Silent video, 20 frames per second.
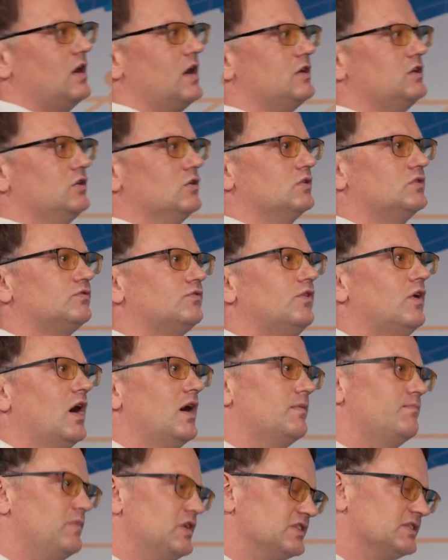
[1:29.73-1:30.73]
and used for
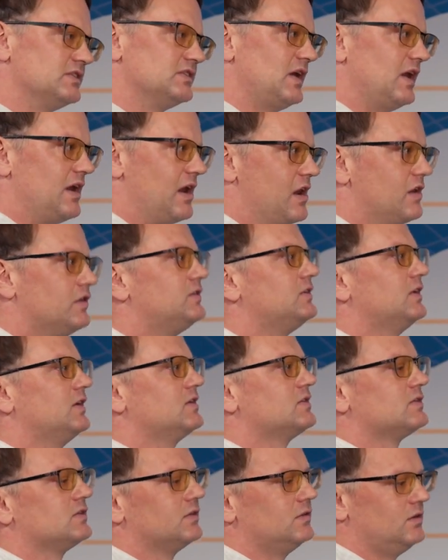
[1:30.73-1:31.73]
business
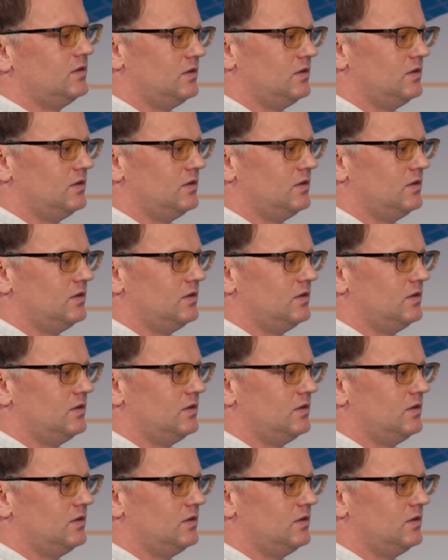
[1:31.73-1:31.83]
analytics